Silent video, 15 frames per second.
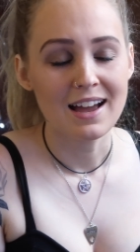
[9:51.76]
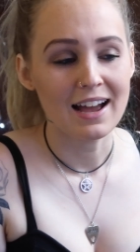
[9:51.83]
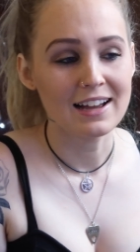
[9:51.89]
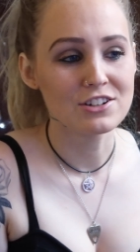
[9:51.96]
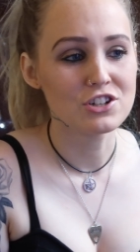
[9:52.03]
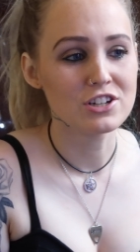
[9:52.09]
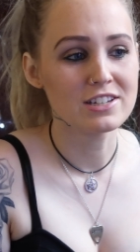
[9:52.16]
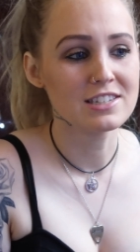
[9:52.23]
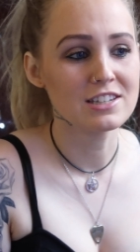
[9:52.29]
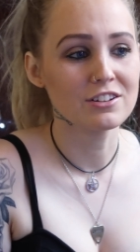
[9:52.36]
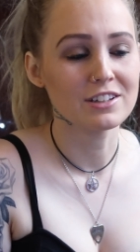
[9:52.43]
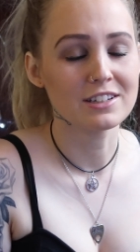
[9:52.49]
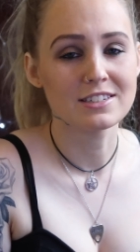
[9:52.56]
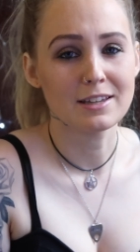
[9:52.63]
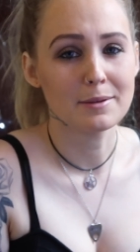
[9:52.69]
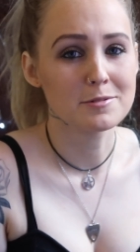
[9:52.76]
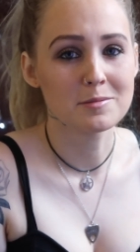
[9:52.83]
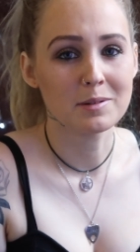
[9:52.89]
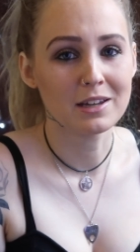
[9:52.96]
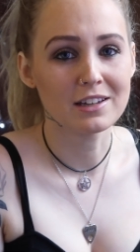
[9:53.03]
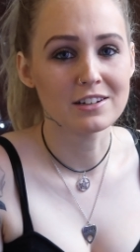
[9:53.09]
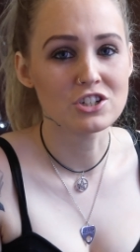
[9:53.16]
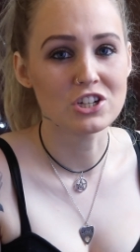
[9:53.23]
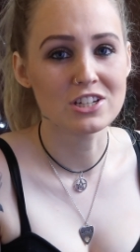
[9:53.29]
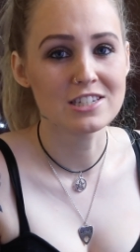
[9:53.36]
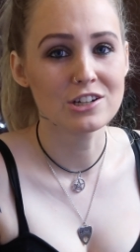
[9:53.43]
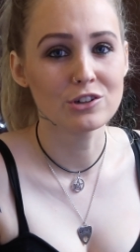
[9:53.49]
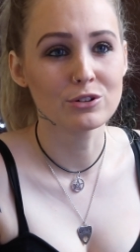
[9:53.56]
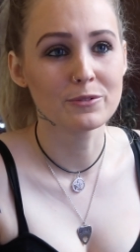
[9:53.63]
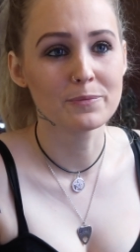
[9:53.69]
and she still accepts me, and she
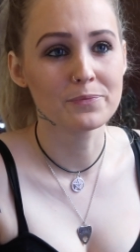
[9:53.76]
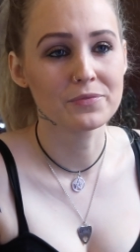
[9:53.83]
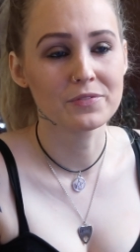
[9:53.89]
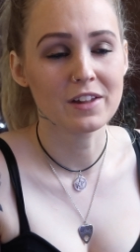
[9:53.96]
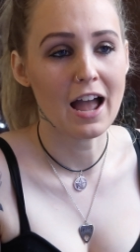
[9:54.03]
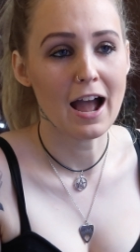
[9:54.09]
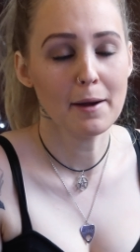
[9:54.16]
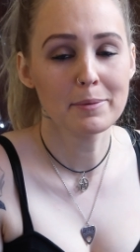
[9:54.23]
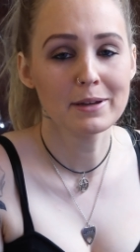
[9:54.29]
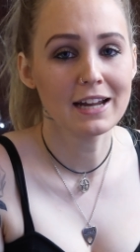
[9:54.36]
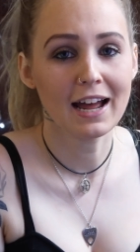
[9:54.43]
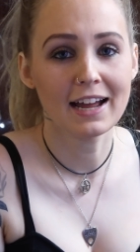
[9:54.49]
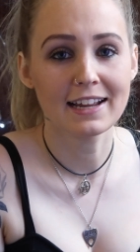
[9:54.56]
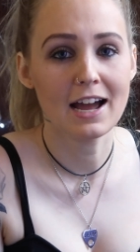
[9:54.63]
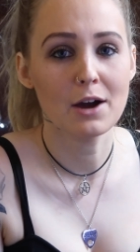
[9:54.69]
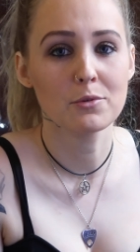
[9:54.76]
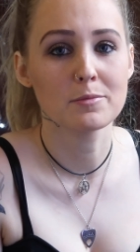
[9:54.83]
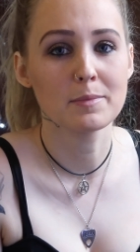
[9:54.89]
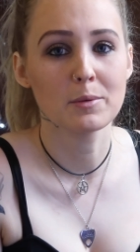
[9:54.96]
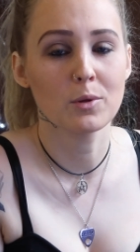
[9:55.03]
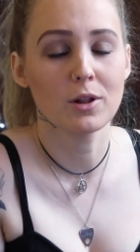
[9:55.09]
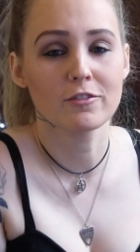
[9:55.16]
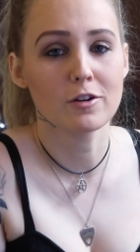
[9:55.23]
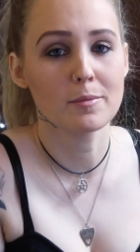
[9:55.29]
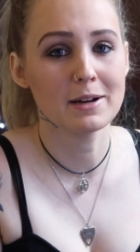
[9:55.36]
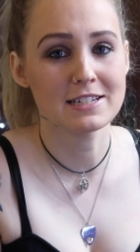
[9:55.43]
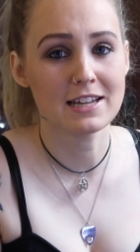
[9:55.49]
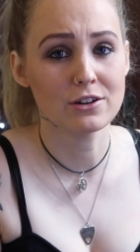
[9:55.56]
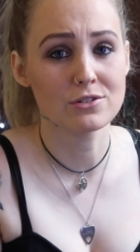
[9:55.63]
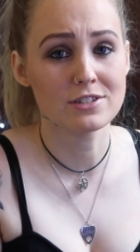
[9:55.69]
still happy to hang out with me while I've got my
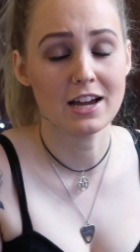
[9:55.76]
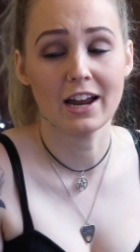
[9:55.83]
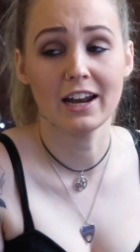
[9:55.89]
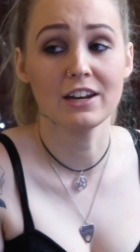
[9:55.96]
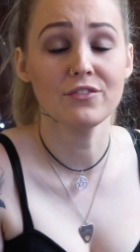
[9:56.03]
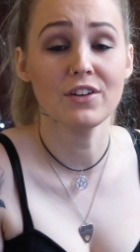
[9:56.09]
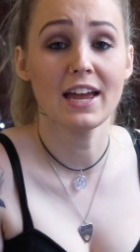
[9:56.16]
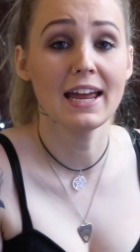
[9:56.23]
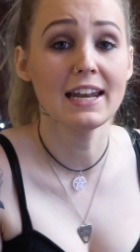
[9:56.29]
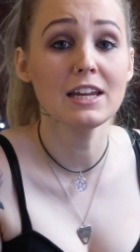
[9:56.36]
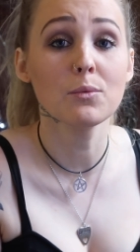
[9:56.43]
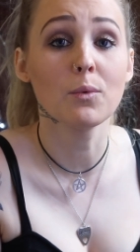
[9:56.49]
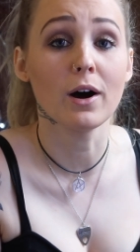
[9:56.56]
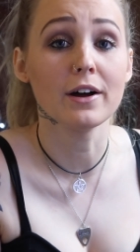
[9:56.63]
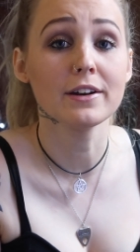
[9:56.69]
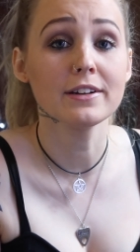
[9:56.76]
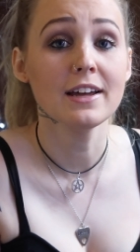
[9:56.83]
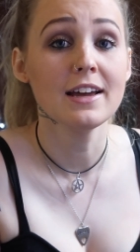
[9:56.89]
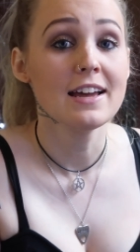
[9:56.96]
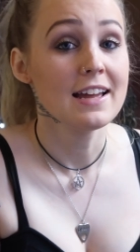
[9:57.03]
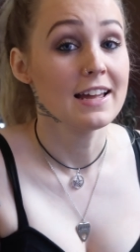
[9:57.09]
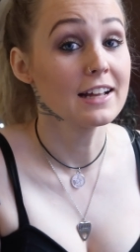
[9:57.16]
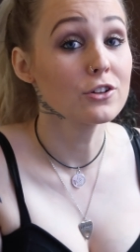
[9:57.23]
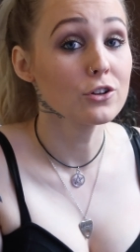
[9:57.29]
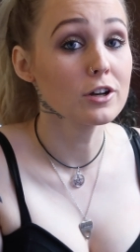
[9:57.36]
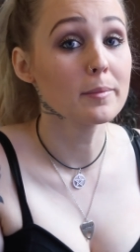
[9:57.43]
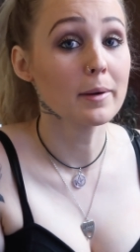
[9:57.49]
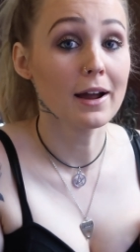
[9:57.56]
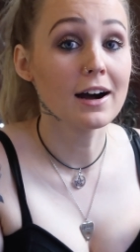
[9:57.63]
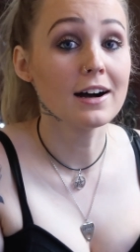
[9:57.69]
tattoos out. And if anyone,
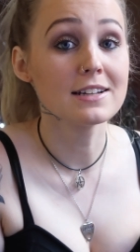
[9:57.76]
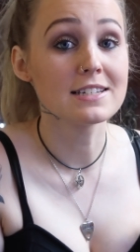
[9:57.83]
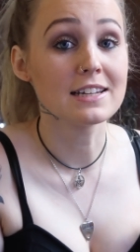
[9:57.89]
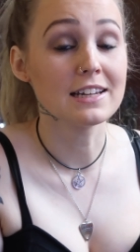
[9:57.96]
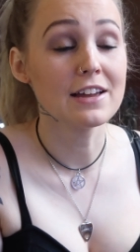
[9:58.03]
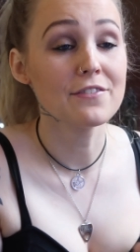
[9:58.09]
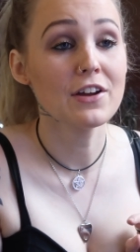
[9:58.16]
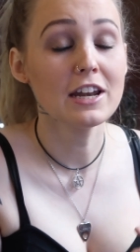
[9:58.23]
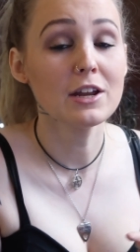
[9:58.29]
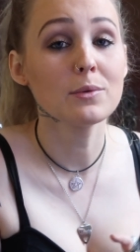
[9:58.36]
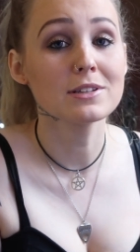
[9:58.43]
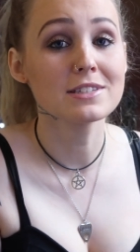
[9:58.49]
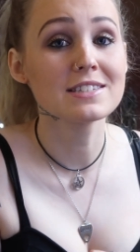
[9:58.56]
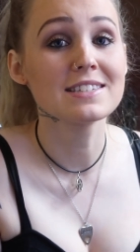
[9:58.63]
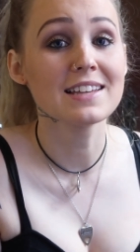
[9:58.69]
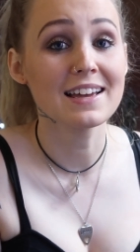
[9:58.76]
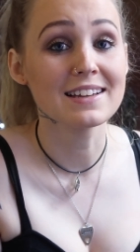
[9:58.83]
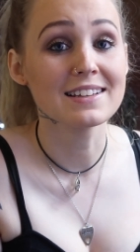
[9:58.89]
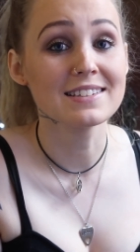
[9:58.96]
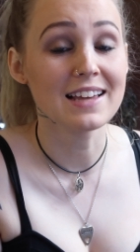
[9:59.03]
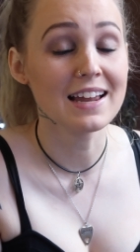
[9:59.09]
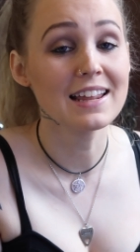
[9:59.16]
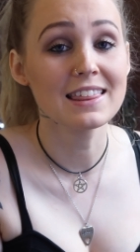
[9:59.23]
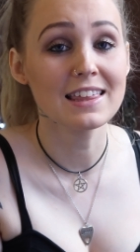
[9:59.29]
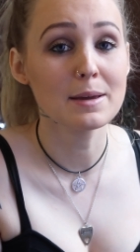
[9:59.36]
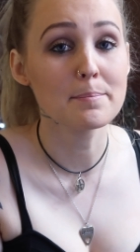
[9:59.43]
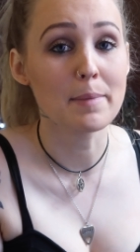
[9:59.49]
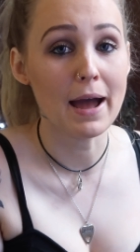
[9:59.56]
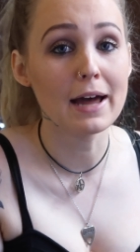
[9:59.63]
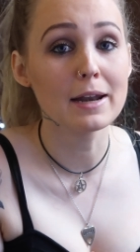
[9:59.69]
including my auntie, if anyone says
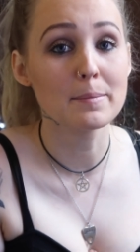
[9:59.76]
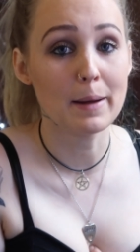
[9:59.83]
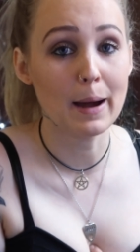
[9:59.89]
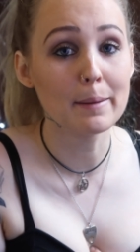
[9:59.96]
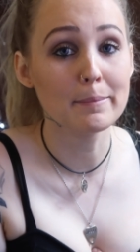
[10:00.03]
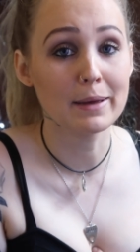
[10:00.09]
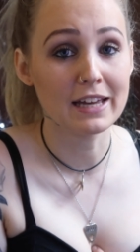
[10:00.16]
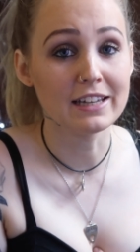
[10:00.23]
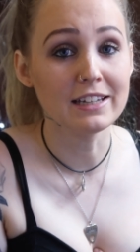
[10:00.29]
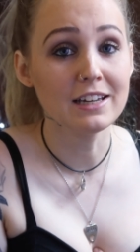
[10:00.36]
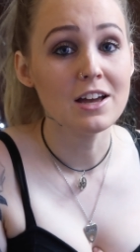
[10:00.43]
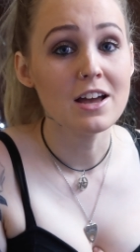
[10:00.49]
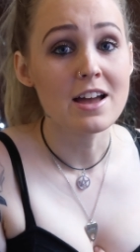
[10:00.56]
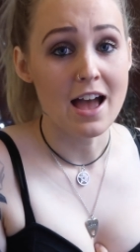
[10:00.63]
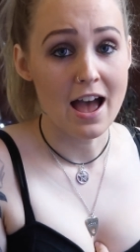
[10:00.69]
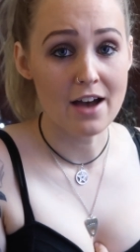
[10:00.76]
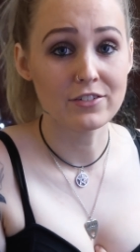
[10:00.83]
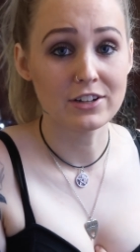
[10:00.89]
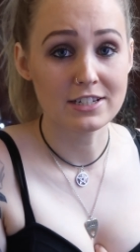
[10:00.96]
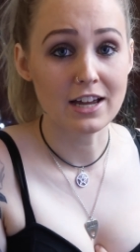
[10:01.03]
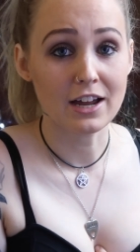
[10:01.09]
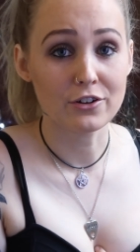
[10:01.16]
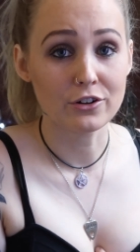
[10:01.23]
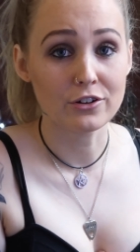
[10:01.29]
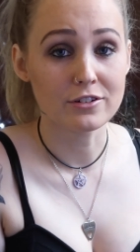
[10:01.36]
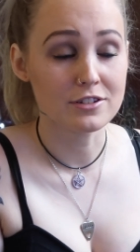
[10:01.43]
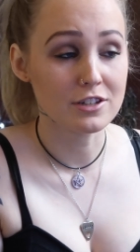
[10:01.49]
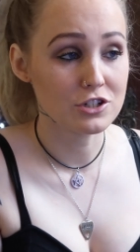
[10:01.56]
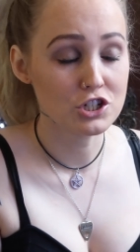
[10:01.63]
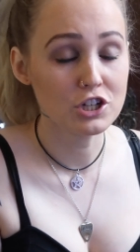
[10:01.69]
anything bad about me having
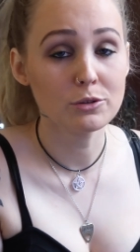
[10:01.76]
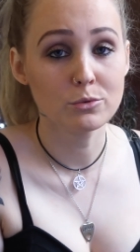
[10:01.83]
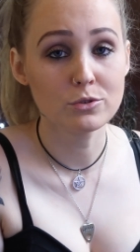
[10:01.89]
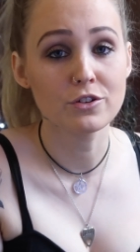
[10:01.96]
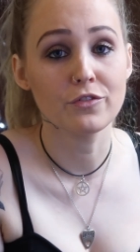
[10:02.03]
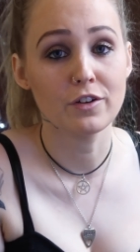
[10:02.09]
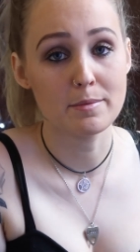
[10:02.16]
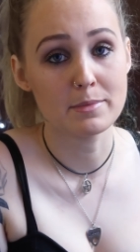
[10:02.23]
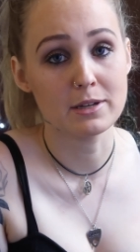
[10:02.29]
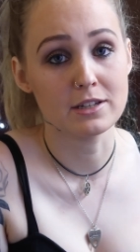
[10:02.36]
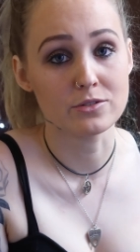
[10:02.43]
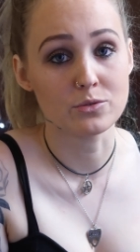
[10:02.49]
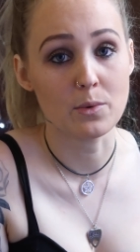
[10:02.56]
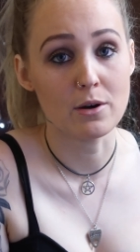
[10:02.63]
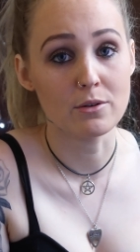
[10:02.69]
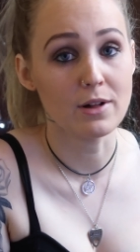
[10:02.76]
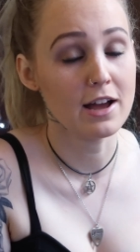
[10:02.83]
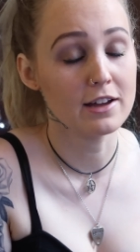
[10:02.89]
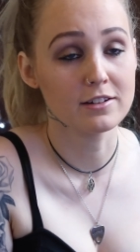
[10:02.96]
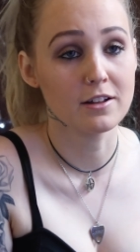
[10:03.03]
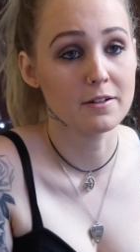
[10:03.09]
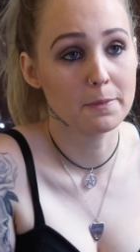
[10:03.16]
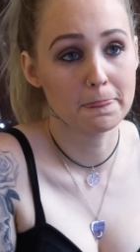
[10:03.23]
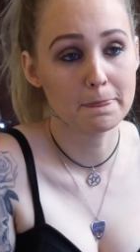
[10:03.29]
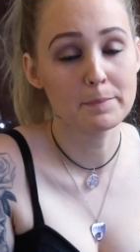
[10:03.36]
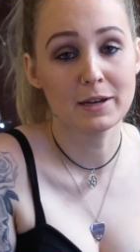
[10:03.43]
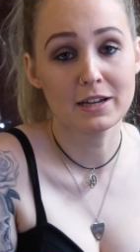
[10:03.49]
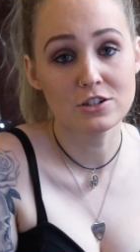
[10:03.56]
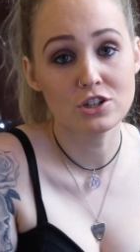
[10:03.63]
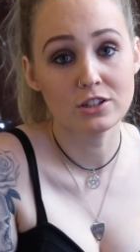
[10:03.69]
tattoos, she will defend me as well, and
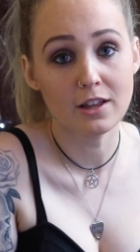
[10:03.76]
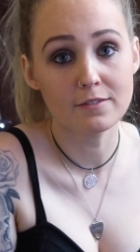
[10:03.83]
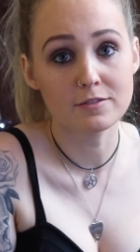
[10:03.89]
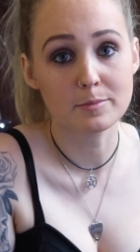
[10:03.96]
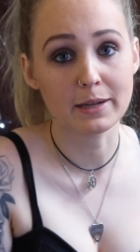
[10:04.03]
because she loves